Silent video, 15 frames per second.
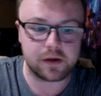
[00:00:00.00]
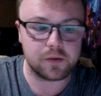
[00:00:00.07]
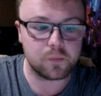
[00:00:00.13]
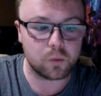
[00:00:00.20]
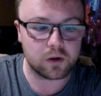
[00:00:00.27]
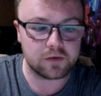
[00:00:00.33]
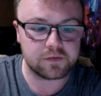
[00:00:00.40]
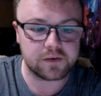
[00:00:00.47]

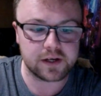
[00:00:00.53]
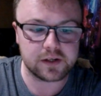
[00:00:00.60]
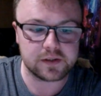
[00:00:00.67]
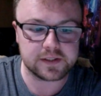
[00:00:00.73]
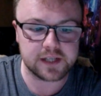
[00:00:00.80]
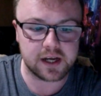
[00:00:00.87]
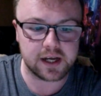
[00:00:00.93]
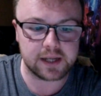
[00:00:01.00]
one final
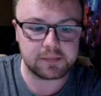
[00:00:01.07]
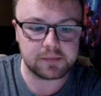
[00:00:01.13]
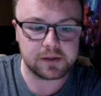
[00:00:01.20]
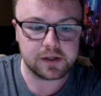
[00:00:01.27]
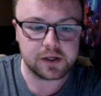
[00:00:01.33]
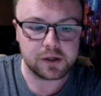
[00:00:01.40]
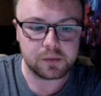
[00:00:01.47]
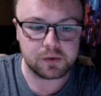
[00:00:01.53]
time
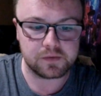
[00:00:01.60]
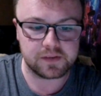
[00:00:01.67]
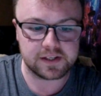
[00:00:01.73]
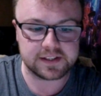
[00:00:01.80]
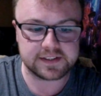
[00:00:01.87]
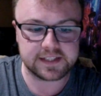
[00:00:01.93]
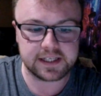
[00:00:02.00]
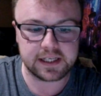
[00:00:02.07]
with their
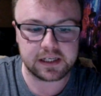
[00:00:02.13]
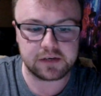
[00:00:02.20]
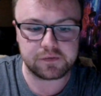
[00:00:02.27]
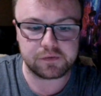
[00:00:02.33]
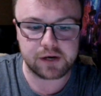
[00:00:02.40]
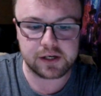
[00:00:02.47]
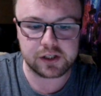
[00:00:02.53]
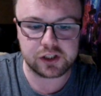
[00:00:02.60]
singular
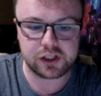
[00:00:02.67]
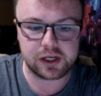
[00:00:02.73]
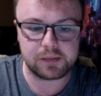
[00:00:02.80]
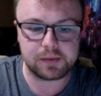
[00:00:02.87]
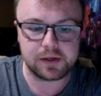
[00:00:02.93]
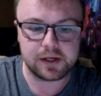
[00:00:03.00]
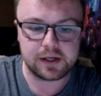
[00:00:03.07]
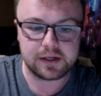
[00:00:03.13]
friendship,
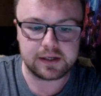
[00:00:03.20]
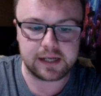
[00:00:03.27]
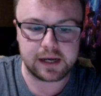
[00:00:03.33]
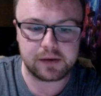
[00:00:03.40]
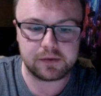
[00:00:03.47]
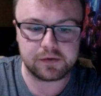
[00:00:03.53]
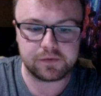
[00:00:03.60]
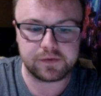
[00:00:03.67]

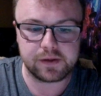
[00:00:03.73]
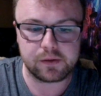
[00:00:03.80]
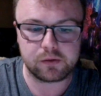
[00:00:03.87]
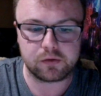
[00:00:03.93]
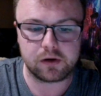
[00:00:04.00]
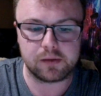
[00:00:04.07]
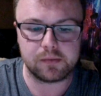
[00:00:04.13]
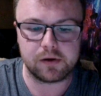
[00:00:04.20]
now the
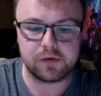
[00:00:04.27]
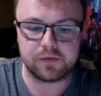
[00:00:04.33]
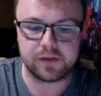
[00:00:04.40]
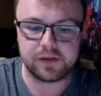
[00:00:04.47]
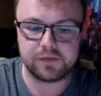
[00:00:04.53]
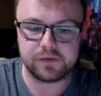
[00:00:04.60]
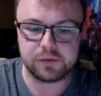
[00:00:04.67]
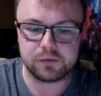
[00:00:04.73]
fulcrum of their
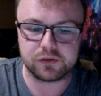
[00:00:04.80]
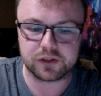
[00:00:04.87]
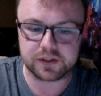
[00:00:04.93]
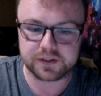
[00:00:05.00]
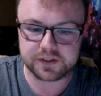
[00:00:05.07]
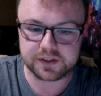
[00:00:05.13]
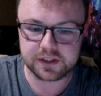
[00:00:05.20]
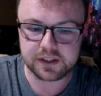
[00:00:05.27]

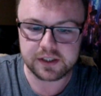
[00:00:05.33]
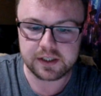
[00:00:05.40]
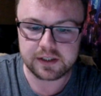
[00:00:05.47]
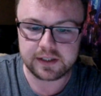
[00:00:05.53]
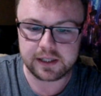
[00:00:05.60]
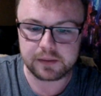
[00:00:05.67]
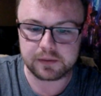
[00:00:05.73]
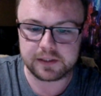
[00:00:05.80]
futures.
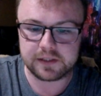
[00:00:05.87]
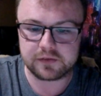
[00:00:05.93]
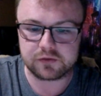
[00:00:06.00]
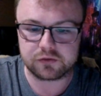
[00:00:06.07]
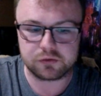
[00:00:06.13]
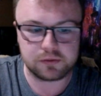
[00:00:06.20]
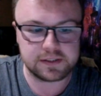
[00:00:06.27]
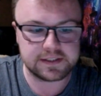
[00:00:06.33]
They will need to
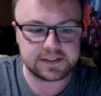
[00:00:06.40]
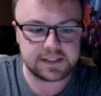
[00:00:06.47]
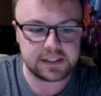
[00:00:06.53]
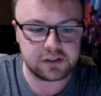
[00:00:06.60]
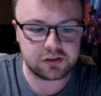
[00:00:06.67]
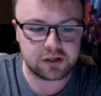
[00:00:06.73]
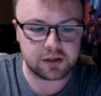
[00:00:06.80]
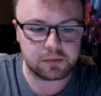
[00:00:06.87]
truly see
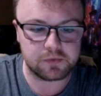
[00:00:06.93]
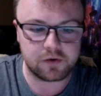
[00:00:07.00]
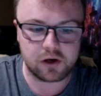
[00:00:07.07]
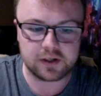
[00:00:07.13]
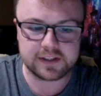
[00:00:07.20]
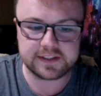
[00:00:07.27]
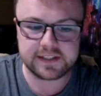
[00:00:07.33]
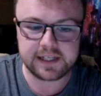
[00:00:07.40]
each other with
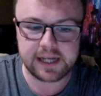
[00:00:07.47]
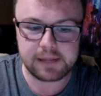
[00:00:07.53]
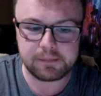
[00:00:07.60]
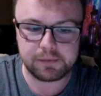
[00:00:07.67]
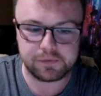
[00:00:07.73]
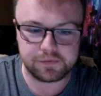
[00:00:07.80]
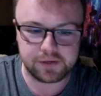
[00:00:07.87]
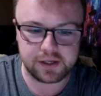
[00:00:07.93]
honesty and
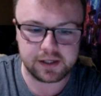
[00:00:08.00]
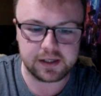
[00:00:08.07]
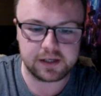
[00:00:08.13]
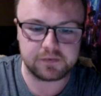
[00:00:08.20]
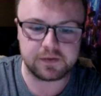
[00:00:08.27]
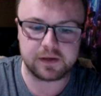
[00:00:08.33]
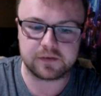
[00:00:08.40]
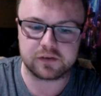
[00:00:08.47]
empathy if
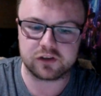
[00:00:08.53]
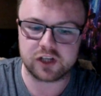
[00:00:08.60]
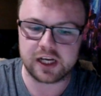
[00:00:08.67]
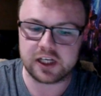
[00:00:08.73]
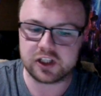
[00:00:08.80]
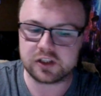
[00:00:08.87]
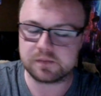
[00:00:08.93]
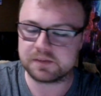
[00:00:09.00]
they are to
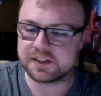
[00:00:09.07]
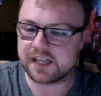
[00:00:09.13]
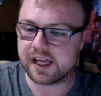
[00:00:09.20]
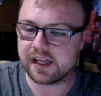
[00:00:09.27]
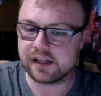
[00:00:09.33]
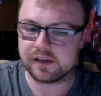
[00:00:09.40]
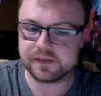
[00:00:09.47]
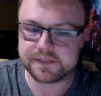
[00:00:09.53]
change
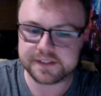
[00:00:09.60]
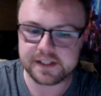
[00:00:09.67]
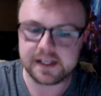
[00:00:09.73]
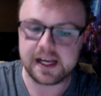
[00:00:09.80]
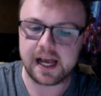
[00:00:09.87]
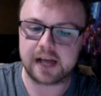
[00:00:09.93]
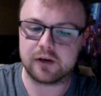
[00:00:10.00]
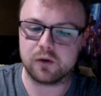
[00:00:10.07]
themselves
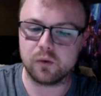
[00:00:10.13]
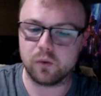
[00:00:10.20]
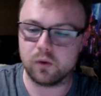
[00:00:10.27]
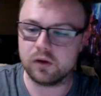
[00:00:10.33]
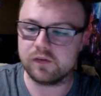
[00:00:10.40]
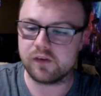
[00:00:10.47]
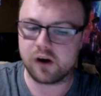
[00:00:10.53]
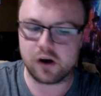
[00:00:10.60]
and all
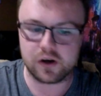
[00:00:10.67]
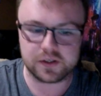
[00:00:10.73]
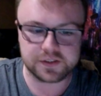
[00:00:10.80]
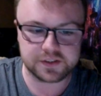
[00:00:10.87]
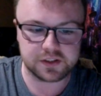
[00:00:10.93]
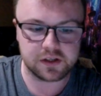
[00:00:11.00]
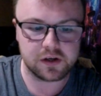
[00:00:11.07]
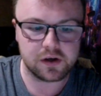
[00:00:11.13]
of
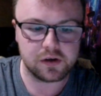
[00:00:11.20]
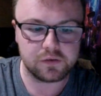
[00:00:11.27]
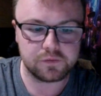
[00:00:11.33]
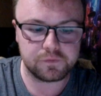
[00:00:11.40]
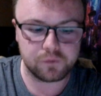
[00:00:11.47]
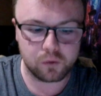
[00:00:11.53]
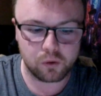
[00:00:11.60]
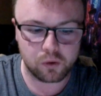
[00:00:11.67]
Oz
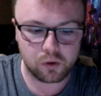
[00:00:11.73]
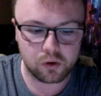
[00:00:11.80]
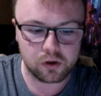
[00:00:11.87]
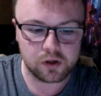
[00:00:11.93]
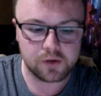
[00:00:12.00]
for